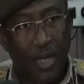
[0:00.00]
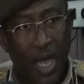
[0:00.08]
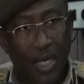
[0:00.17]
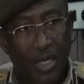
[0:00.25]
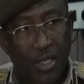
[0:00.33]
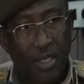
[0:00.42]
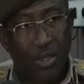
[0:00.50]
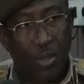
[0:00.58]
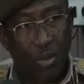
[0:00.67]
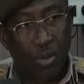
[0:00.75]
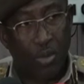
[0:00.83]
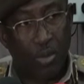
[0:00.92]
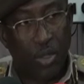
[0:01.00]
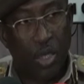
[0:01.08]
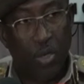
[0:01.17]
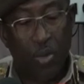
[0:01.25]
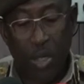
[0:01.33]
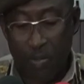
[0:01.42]
identity through the
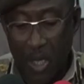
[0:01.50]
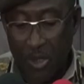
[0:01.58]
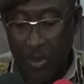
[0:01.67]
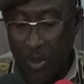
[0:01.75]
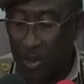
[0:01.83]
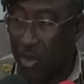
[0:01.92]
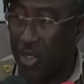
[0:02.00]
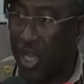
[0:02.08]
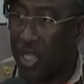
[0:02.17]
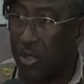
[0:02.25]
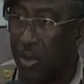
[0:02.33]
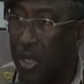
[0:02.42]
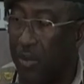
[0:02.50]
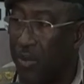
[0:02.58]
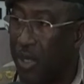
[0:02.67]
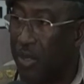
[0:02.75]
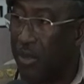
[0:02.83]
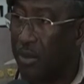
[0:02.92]
new e-passport, which has already
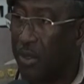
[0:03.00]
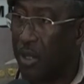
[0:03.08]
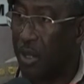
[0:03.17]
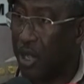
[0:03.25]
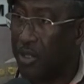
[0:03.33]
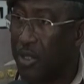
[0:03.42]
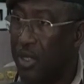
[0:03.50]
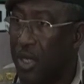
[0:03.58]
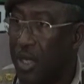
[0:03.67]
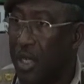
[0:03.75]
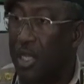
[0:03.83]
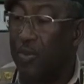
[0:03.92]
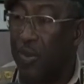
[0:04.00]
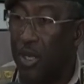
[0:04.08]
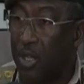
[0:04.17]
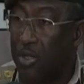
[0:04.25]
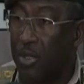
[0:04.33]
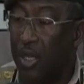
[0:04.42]
been launched. It's been
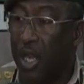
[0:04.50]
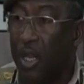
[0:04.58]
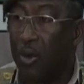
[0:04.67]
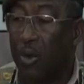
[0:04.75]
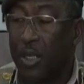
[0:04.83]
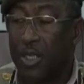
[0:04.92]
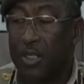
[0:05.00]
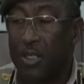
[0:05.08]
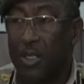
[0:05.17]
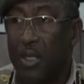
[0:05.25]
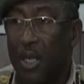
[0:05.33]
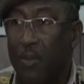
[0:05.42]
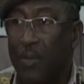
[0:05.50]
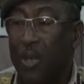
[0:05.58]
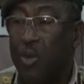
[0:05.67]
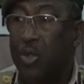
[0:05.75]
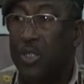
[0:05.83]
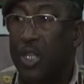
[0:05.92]
issued in the headquarters. But
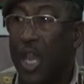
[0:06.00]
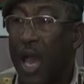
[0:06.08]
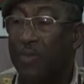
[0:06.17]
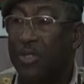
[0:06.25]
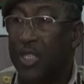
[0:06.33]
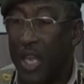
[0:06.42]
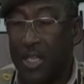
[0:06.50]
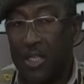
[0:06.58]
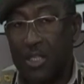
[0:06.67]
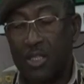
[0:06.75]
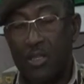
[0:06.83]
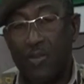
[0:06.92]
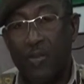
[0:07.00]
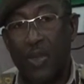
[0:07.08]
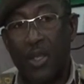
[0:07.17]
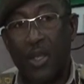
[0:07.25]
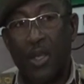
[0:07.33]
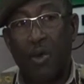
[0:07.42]
we still have challenges.
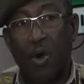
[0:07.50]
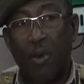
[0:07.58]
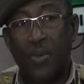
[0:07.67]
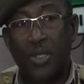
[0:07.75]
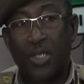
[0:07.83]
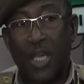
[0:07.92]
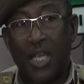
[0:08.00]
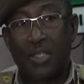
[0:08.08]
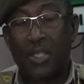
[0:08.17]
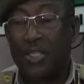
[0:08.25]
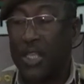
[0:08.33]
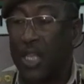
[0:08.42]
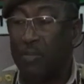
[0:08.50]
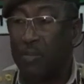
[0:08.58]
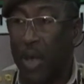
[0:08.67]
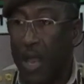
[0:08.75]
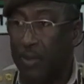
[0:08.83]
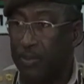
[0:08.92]
Officers are still taking
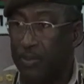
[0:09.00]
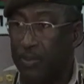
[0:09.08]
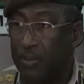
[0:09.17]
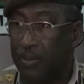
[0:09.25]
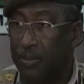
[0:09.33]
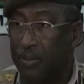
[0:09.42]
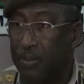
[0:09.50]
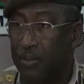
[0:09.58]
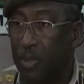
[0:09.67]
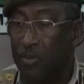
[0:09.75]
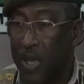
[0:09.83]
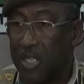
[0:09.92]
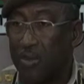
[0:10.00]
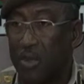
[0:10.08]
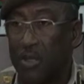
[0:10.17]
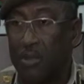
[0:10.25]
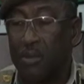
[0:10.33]
bribe for passport.